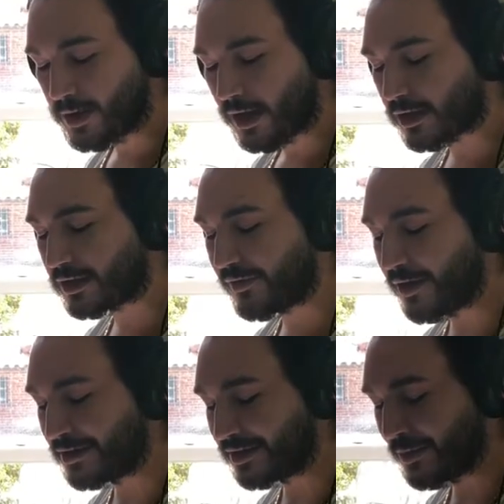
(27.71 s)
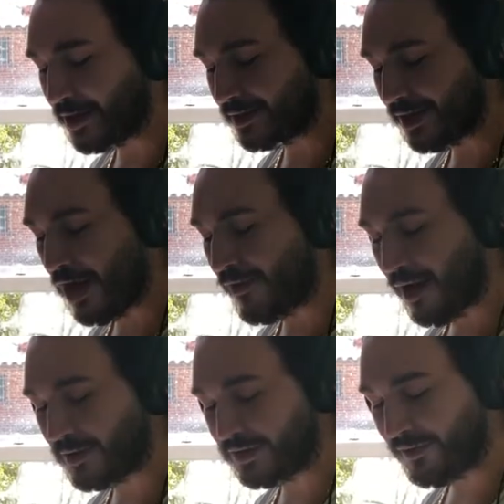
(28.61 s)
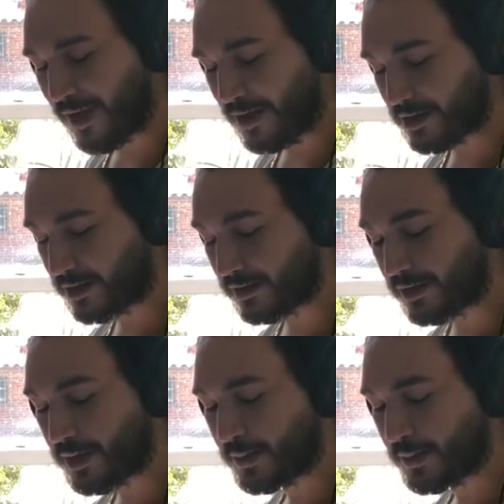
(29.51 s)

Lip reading: I'd convinced myself I was fine.